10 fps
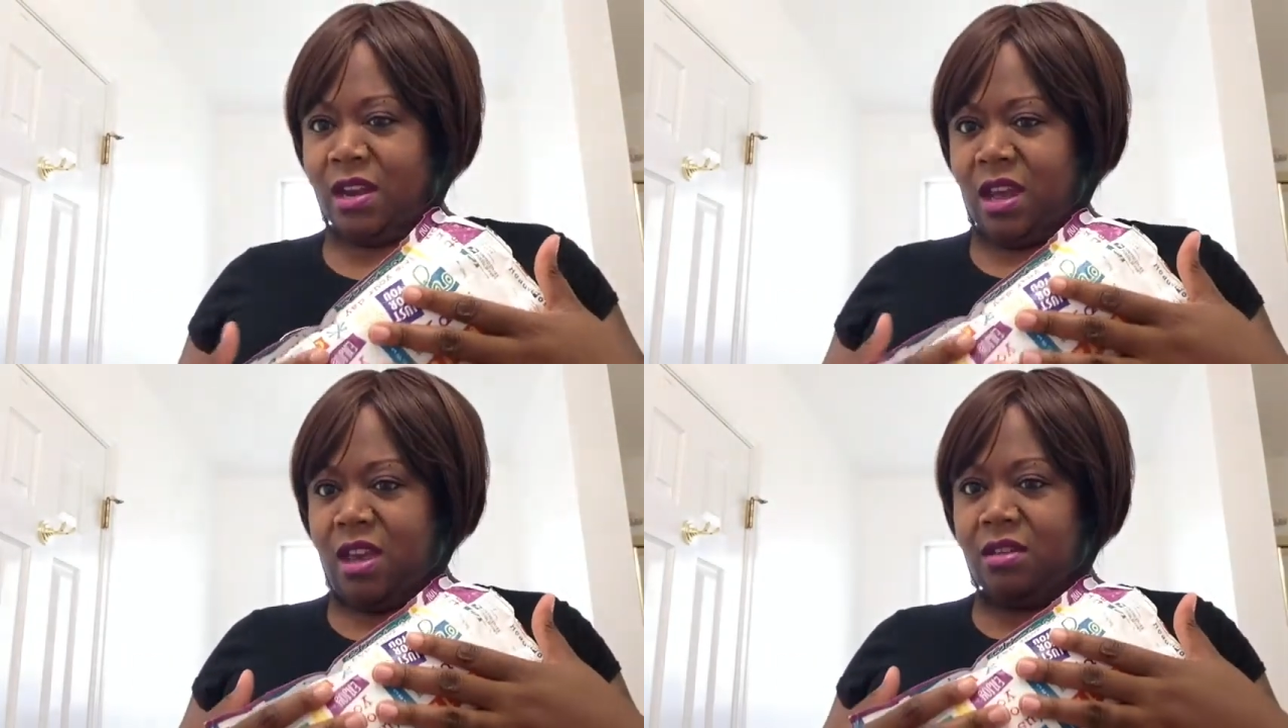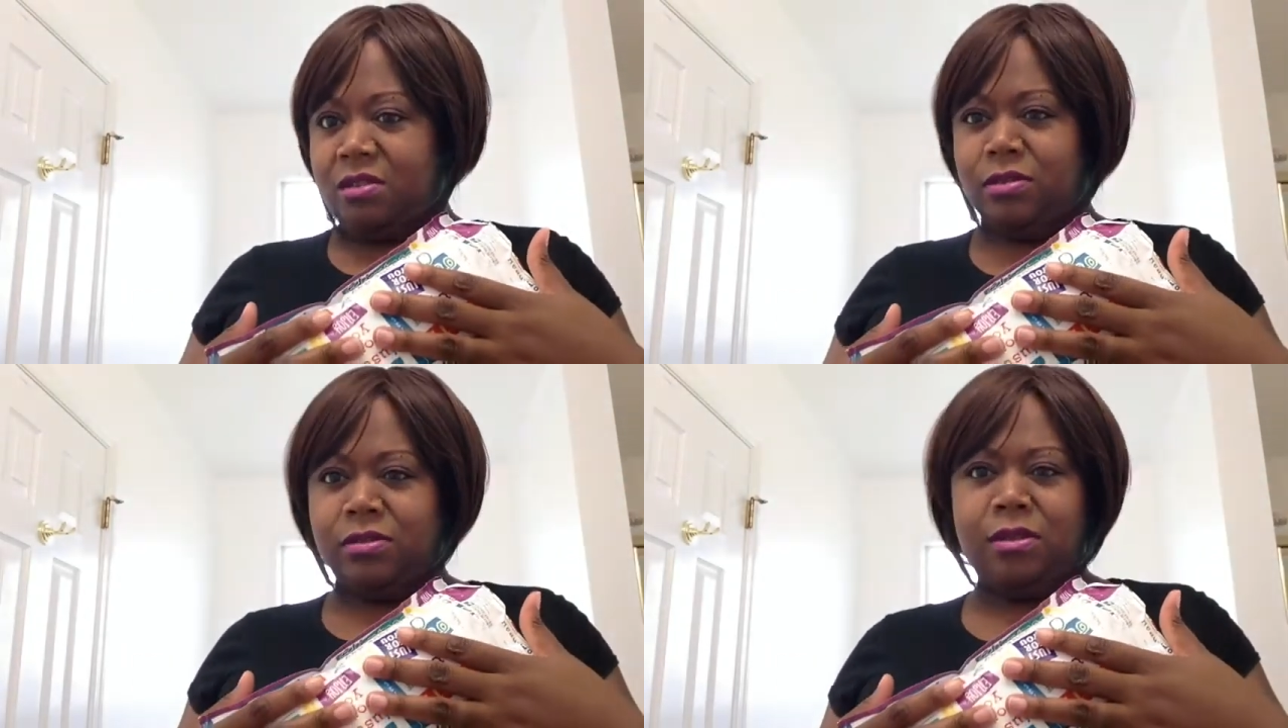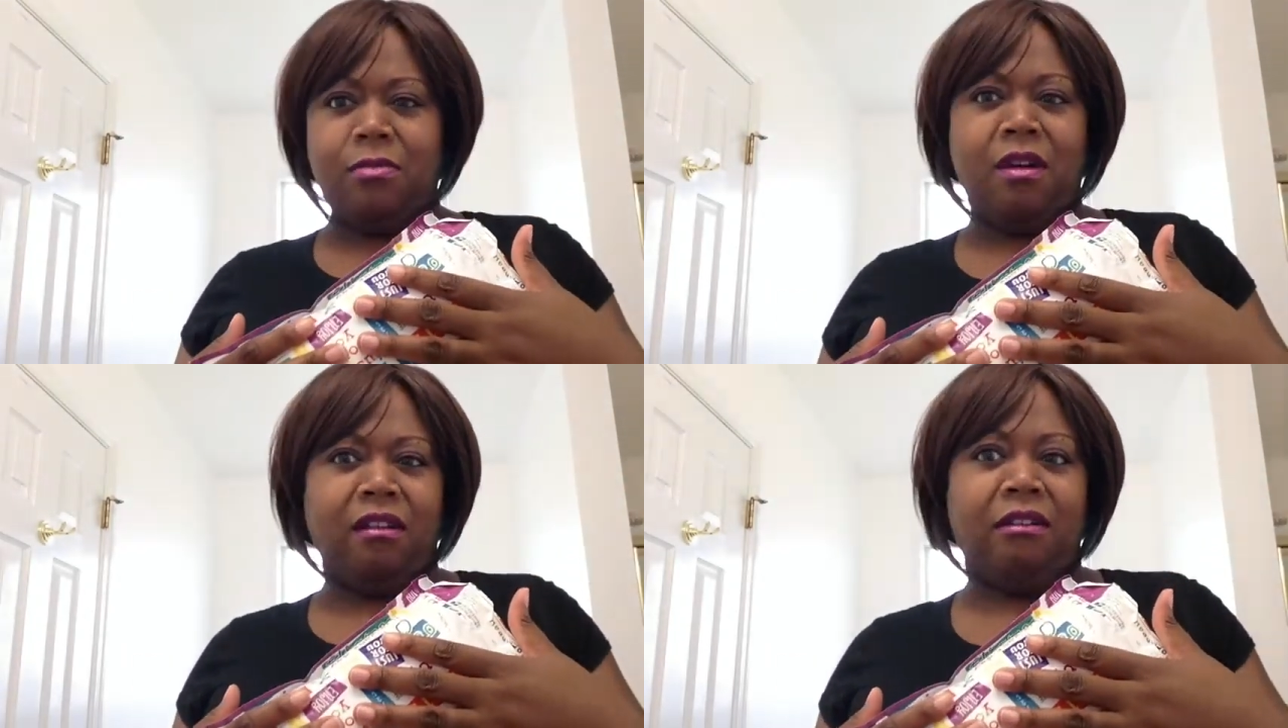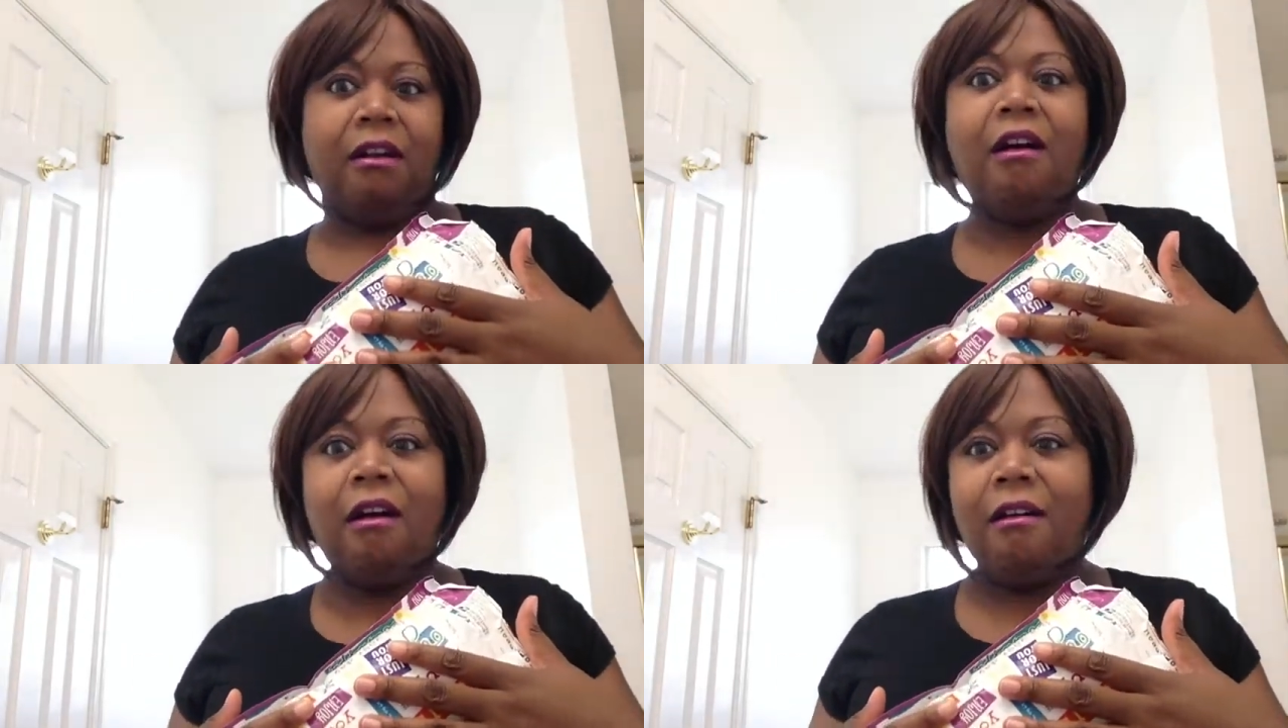nails. Oh my
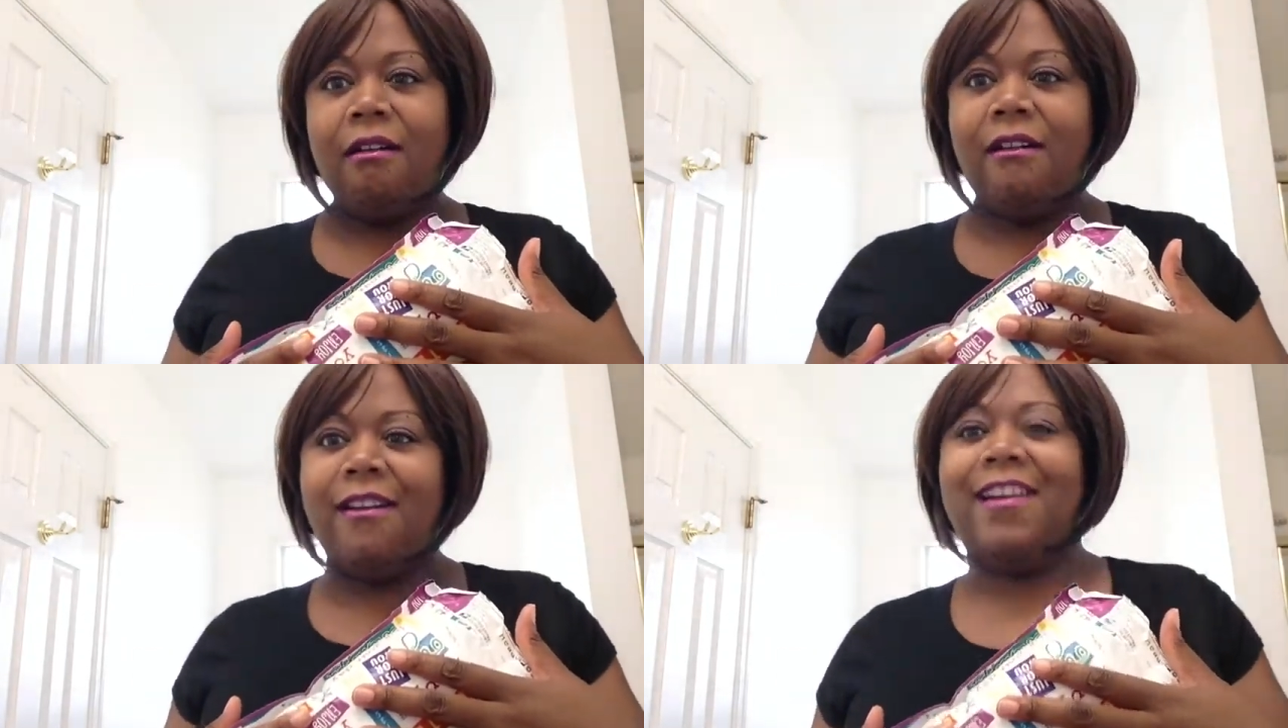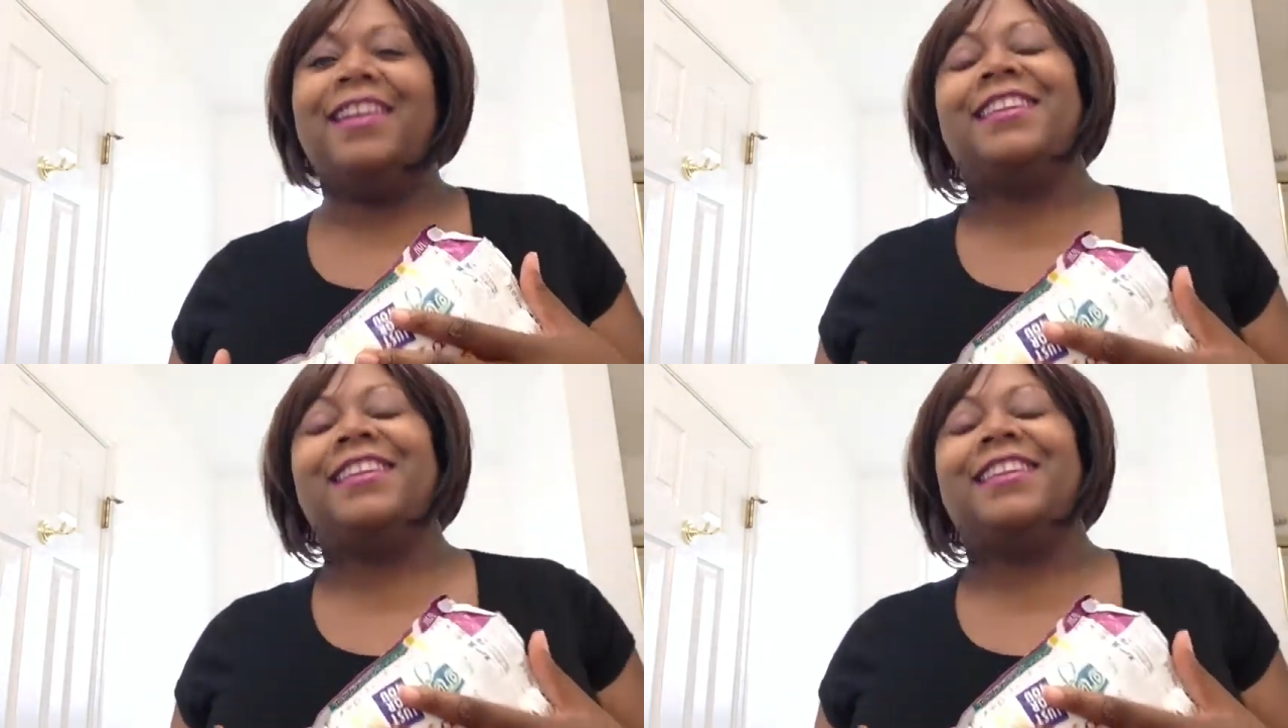God.